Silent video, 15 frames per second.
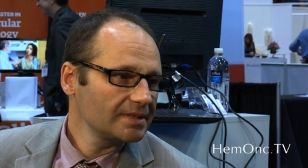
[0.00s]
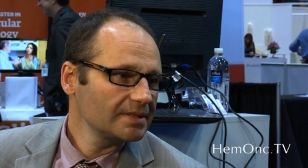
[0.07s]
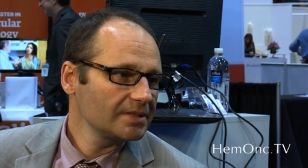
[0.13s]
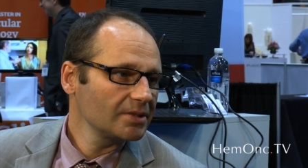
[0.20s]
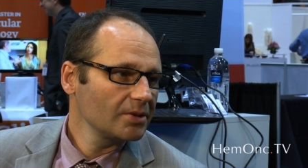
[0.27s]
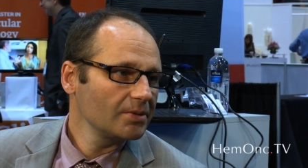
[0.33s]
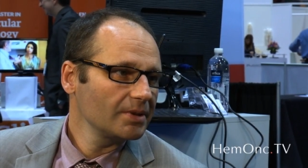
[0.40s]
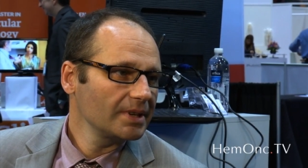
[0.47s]

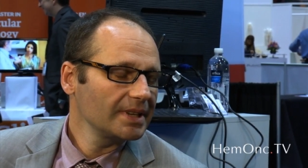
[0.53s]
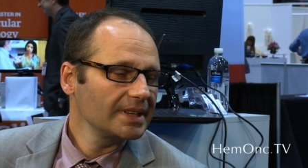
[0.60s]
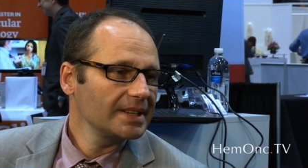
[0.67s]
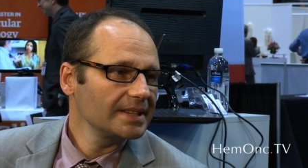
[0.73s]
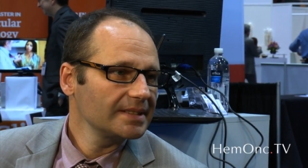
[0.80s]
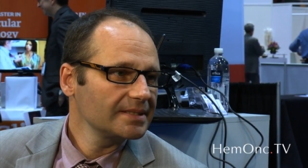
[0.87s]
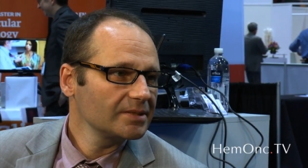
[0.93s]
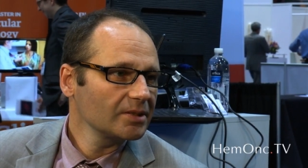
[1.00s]
So
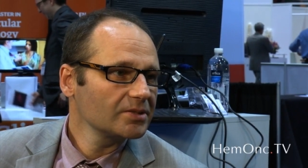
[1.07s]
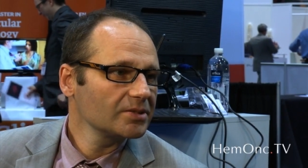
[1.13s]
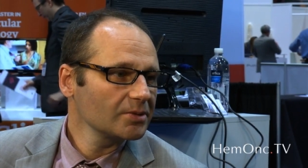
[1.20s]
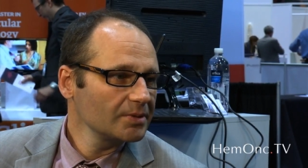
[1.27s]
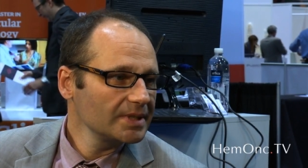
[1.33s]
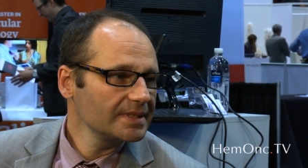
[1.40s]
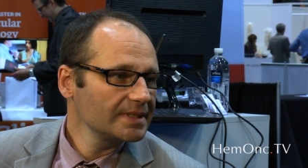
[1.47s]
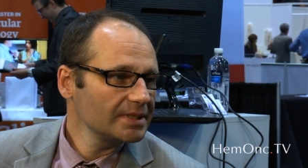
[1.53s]
it's not
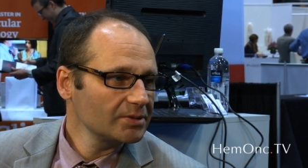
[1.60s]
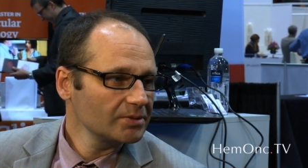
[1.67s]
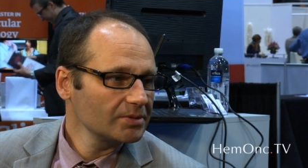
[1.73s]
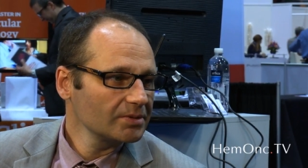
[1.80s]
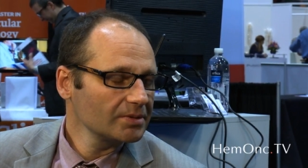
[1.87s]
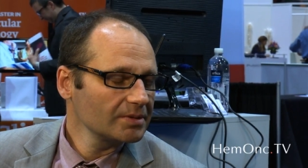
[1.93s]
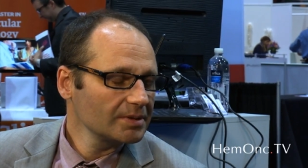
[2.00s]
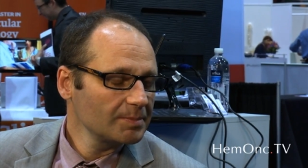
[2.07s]
so easy
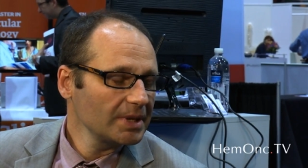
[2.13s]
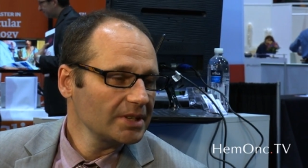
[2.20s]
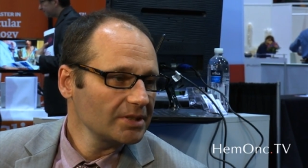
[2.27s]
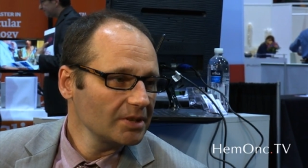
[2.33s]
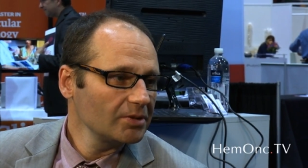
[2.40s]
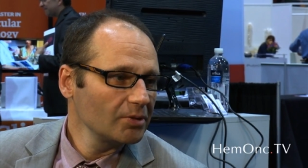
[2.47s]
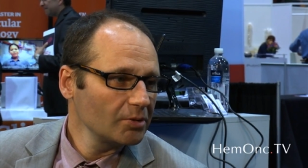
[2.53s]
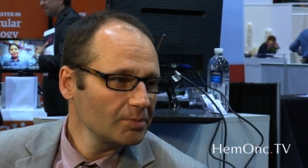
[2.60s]

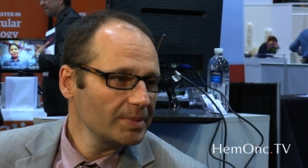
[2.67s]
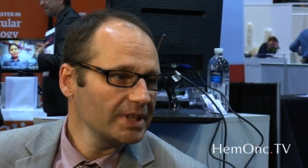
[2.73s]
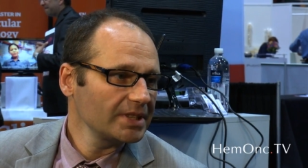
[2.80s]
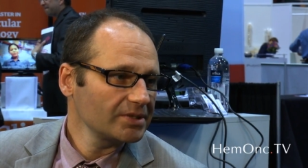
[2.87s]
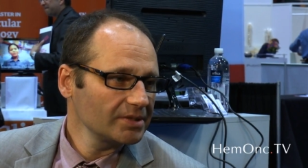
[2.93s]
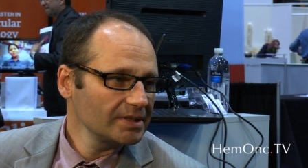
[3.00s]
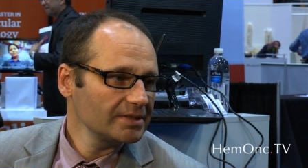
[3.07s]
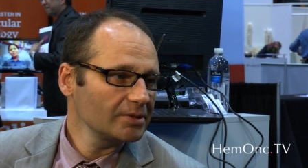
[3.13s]
an old
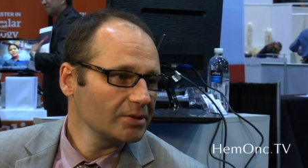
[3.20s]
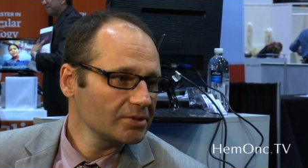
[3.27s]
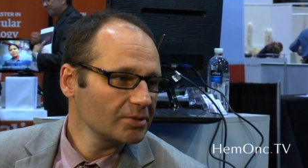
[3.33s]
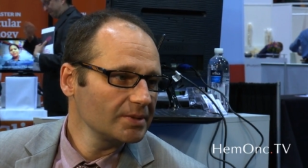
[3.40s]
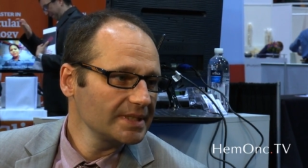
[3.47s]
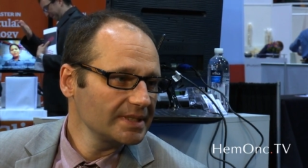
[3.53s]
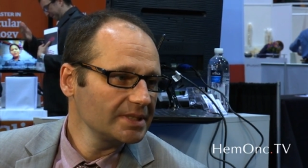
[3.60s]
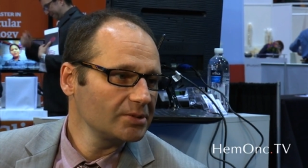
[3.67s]
patient is not so
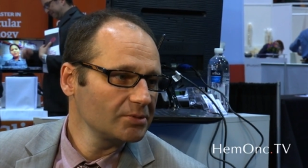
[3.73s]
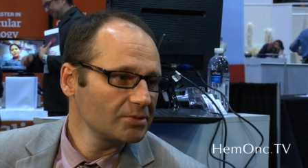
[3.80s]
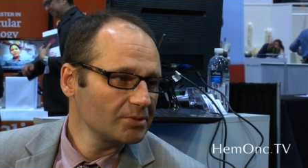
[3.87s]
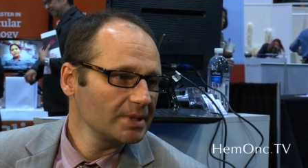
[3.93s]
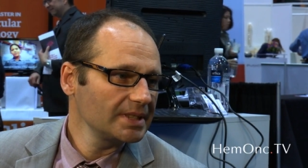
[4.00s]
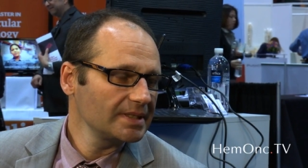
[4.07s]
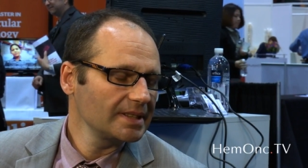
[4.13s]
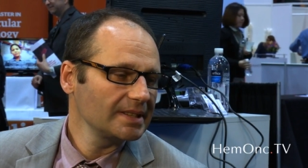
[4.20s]
easy to
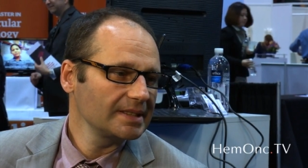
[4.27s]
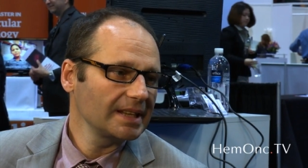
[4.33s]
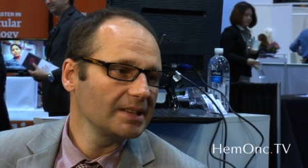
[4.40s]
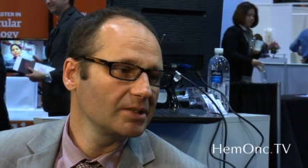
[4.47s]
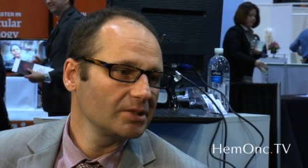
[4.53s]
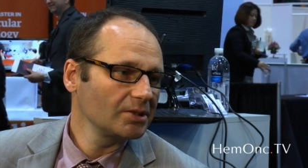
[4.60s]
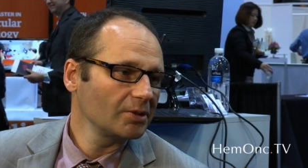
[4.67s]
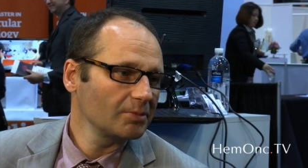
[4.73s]
treat than
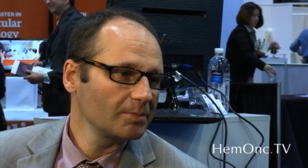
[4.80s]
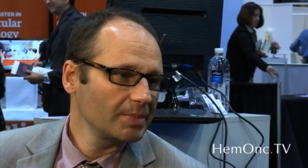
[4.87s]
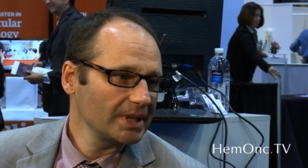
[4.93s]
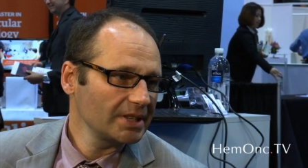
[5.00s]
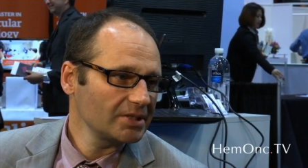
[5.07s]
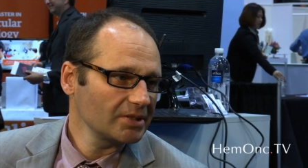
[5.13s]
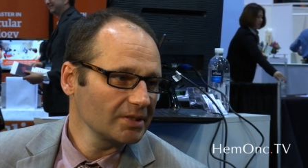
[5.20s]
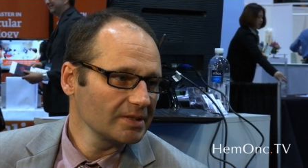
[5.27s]
a young
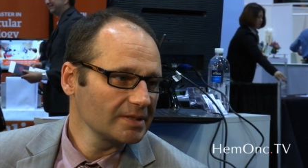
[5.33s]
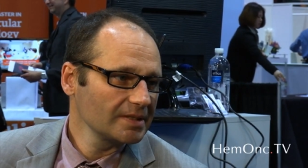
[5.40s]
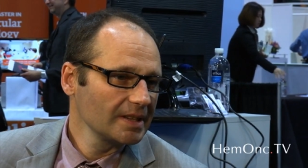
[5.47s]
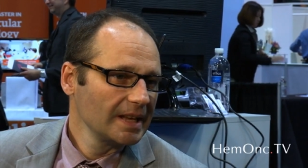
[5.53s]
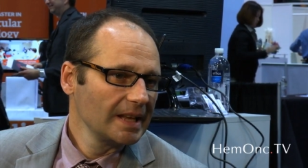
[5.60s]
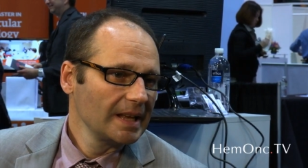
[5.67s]
patient.